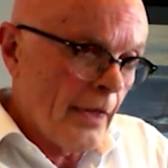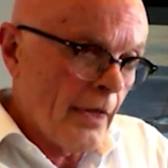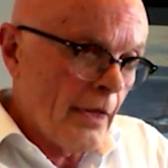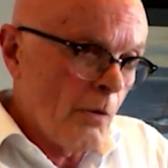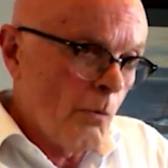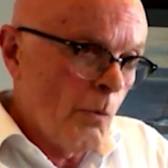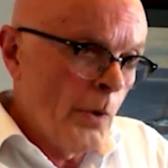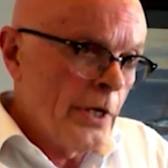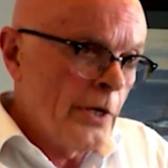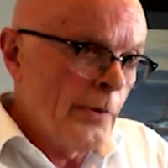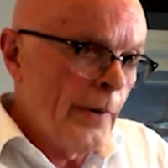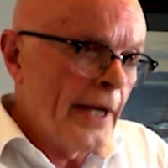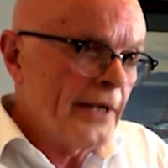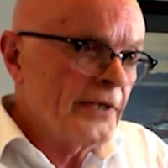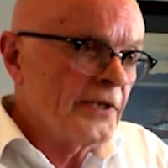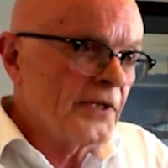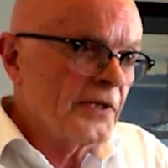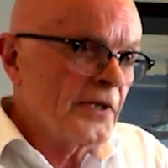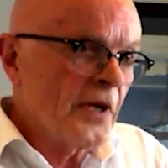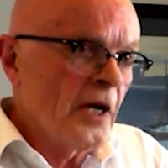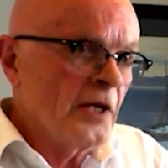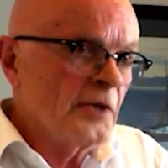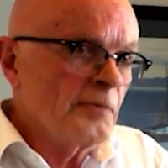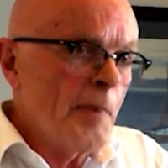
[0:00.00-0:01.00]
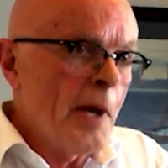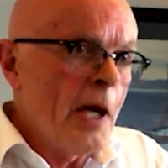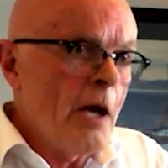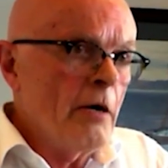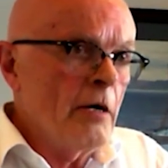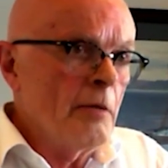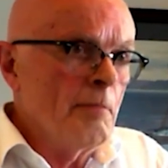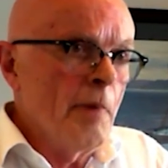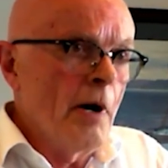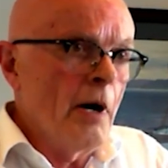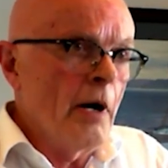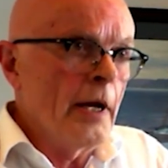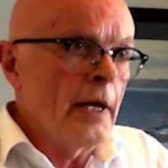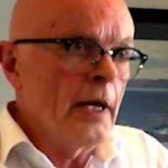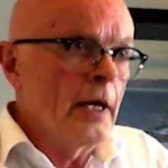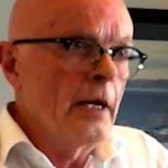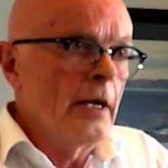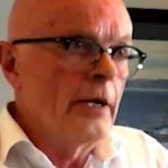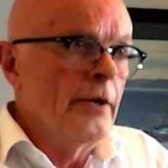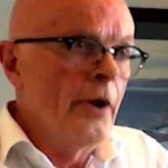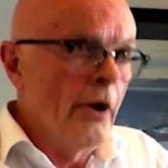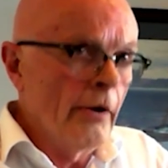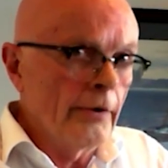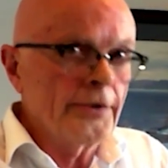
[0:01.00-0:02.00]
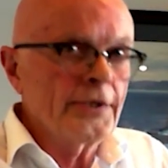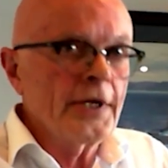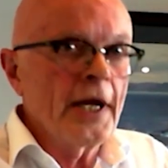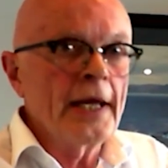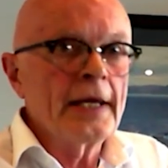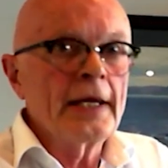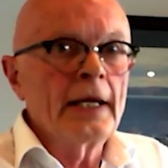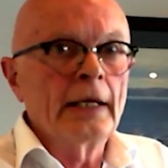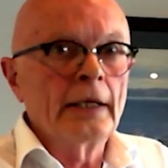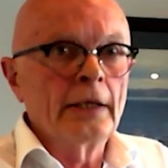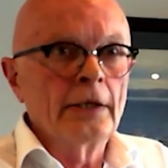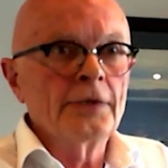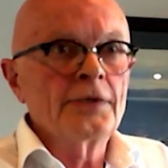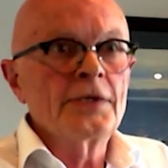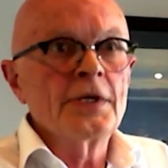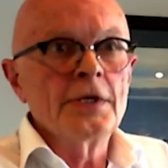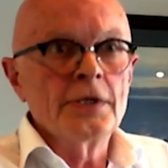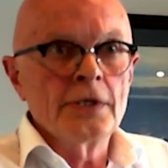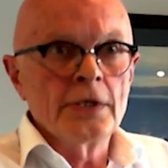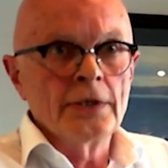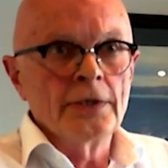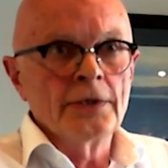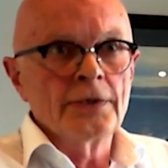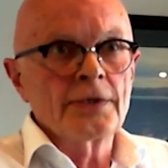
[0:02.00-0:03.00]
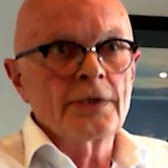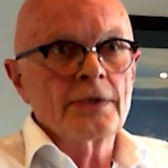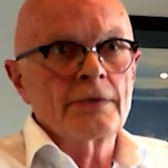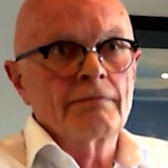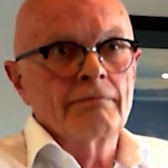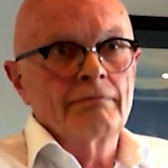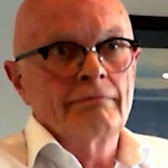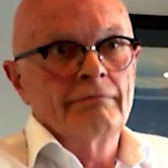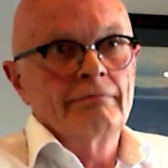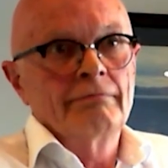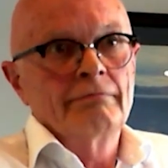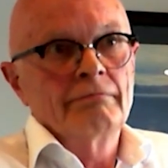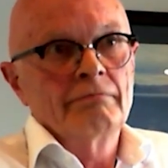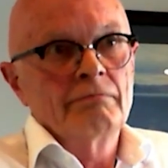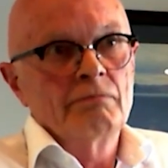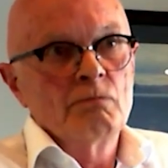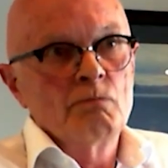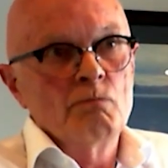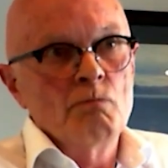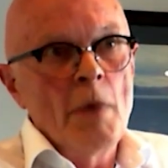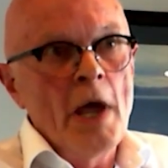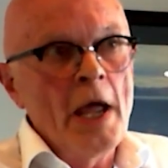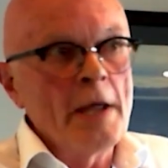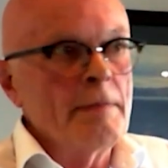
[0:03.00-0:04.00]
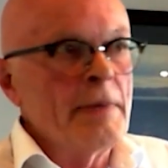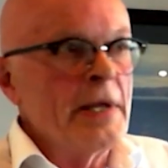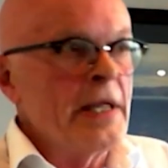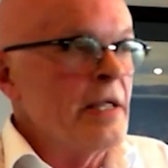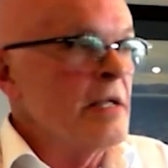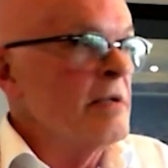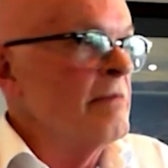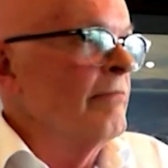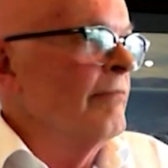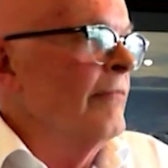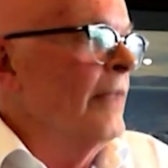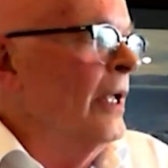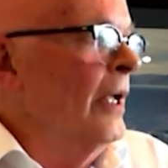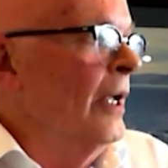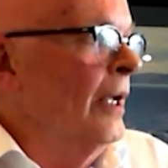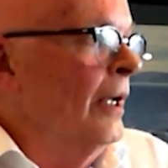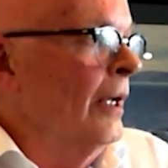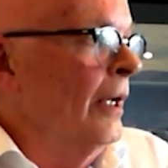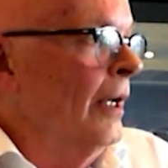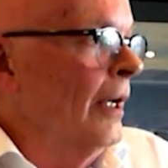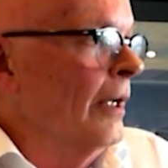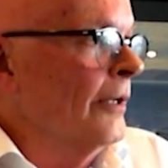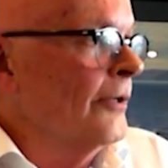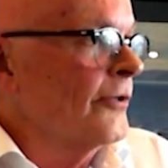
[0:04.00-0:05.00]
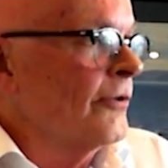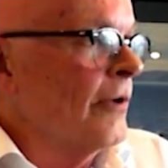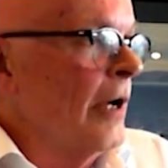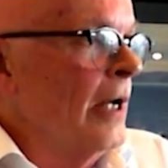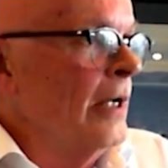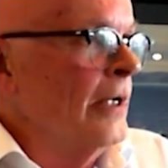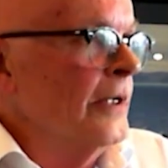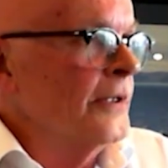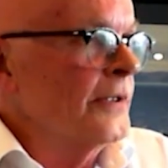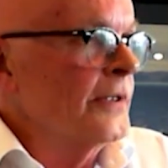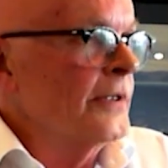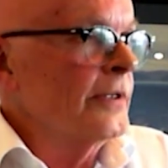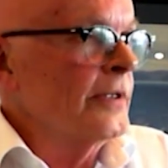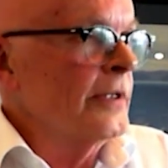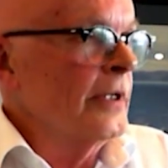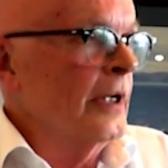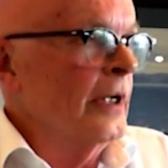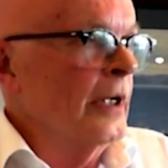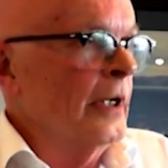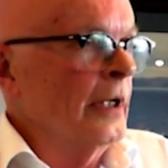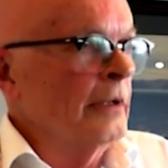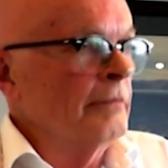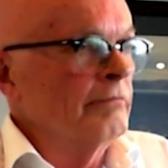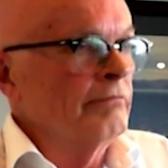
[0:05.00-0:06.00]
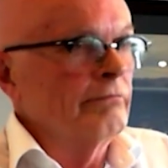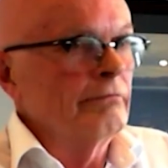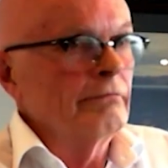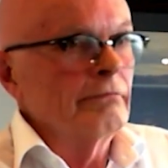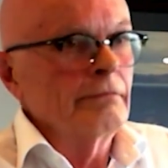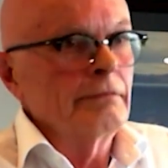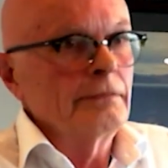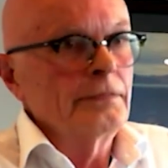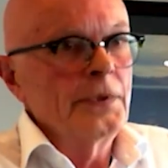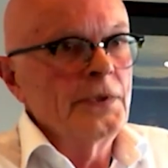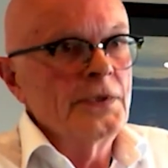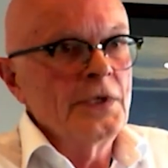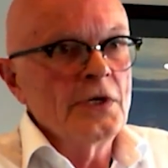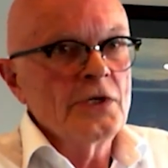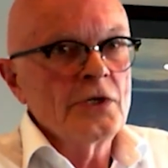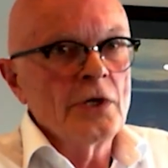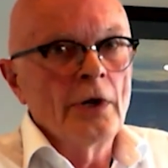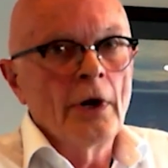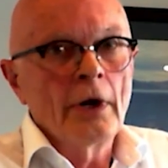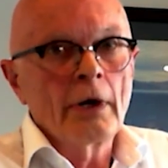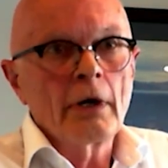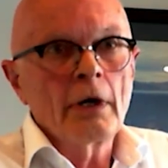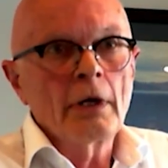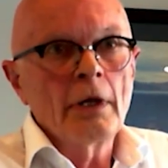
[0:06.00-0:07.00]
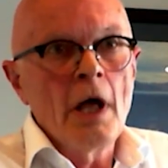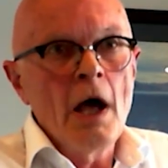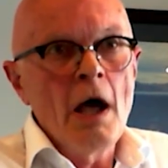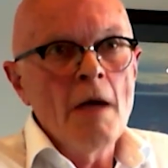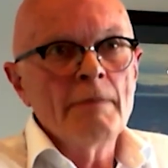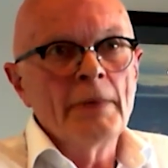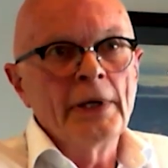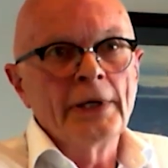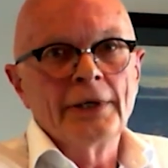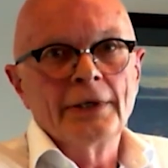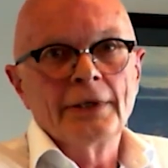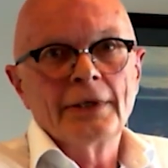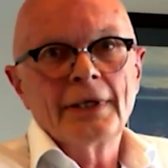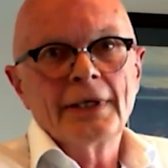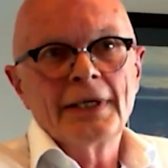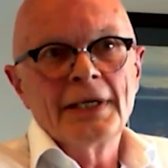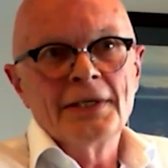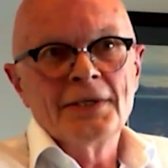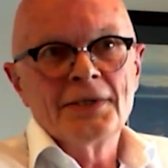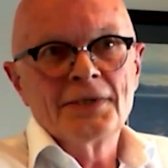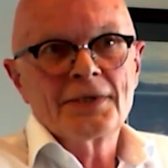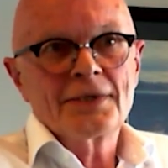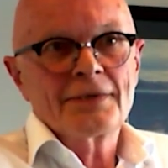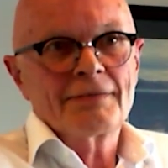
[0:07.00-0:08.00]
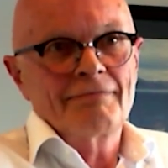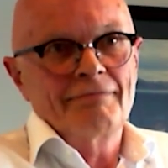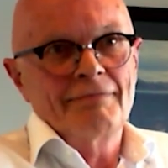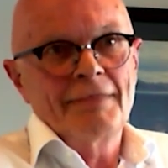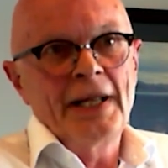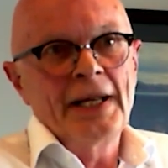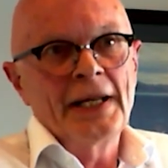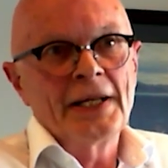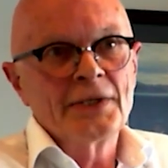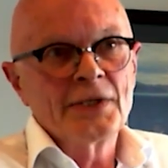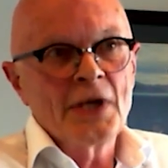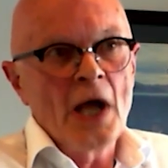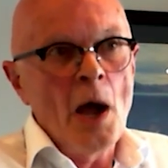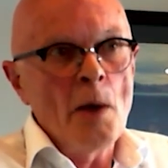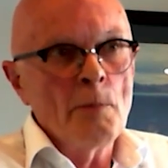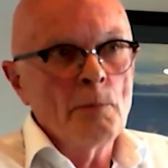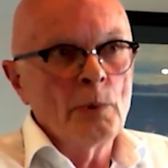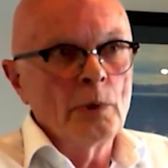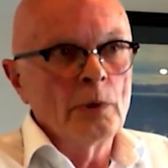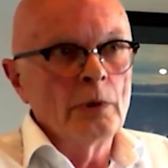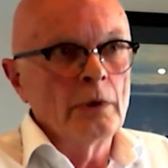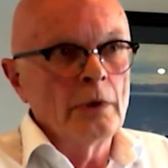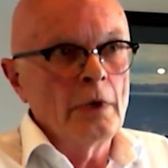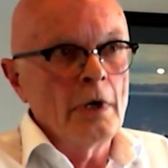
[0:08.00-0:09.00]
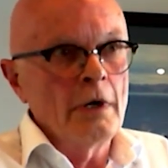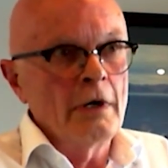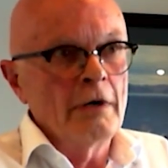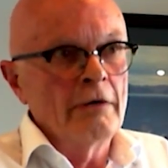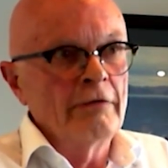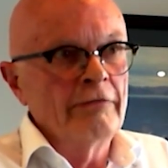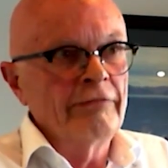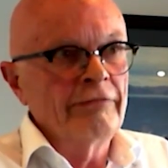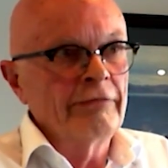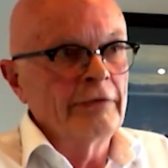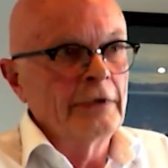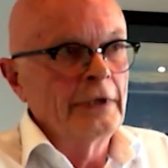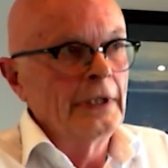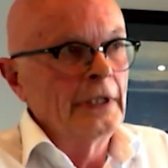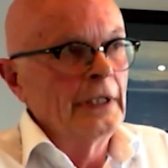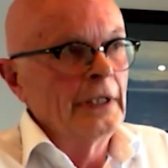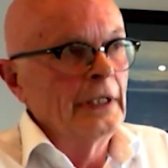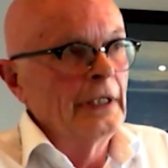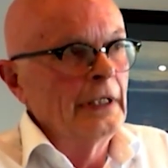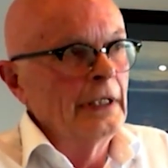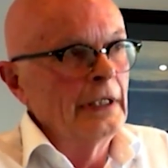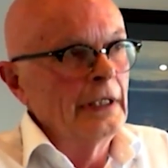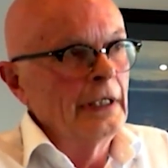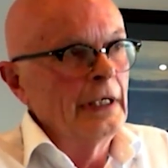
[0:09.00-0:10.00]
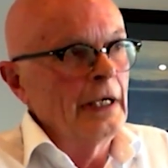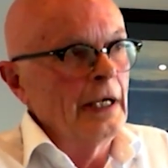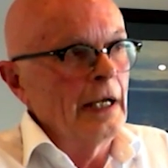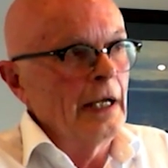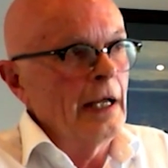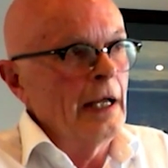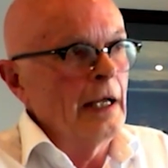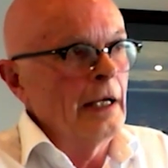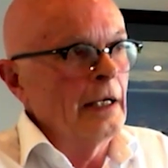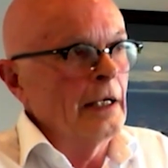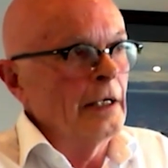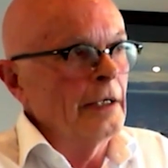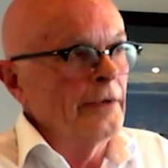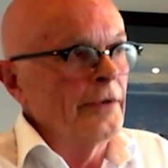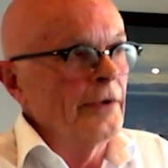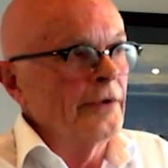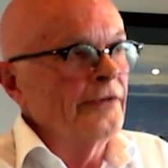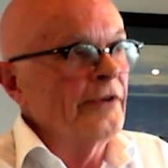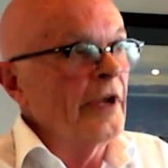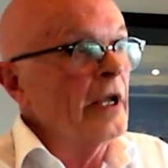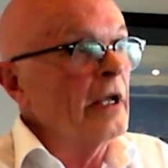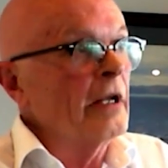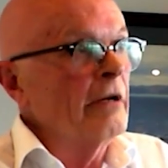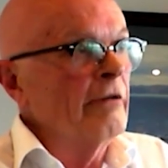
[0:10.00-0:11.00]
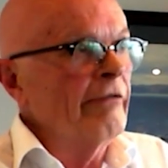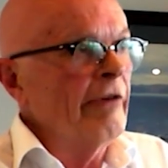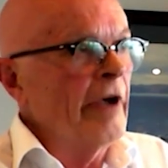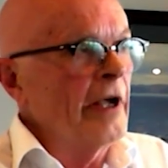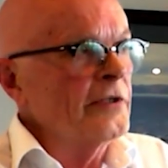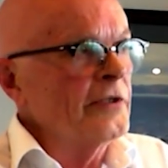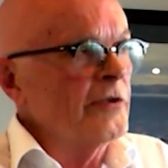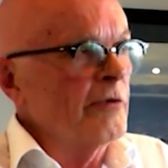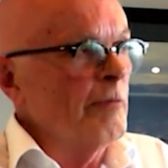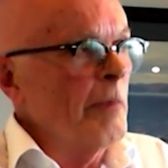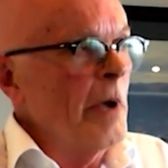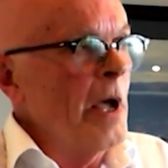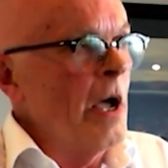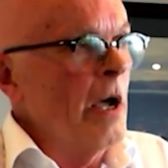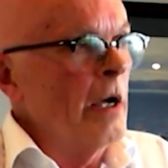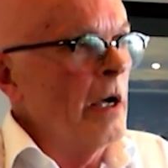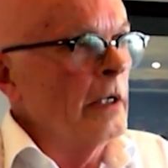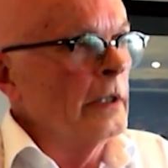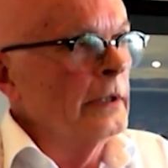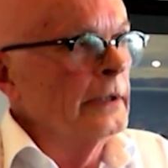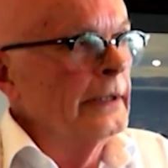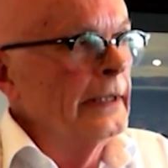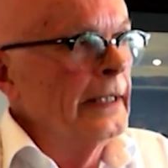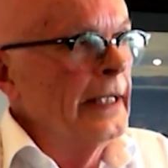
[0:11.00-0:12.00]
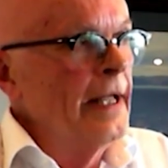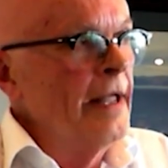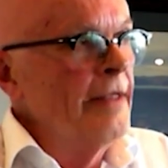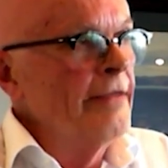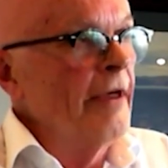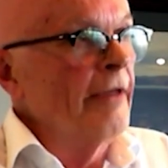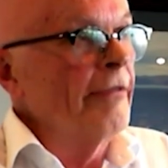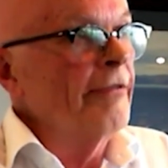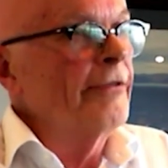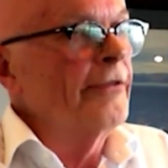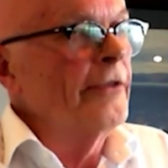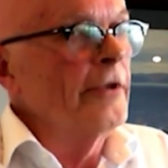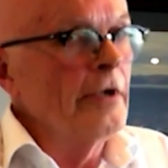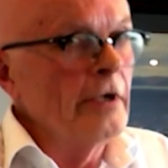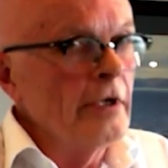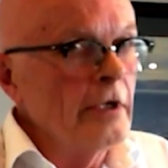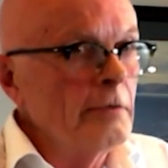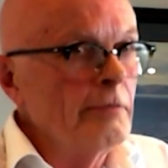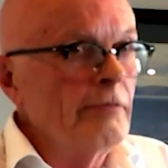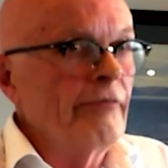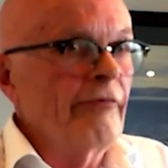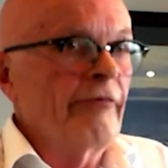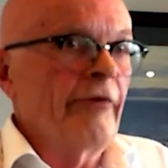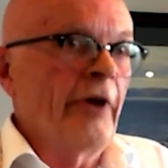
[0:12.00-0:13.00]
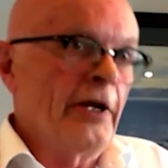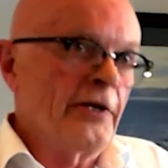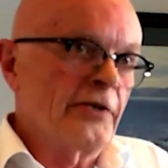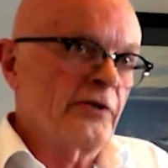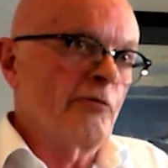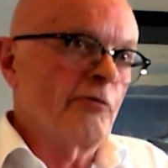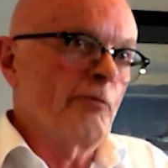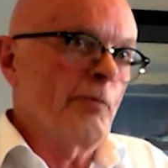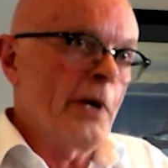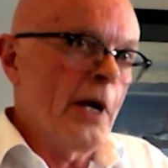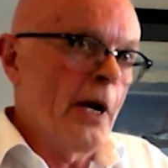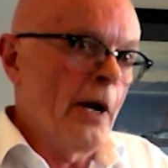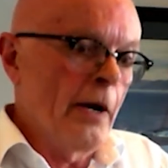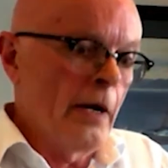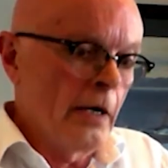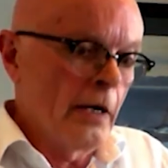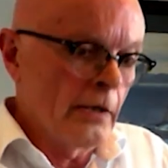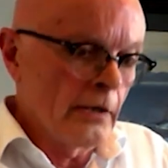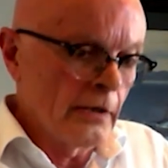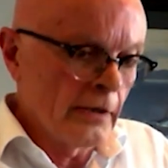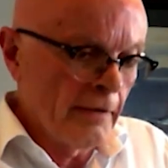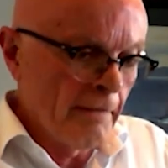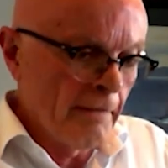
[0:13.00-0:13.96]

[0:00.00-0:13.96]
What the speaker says: when you exercise power by not taking decisions. Maybe Australia's position on climate is an example of the second face of power. The third face of power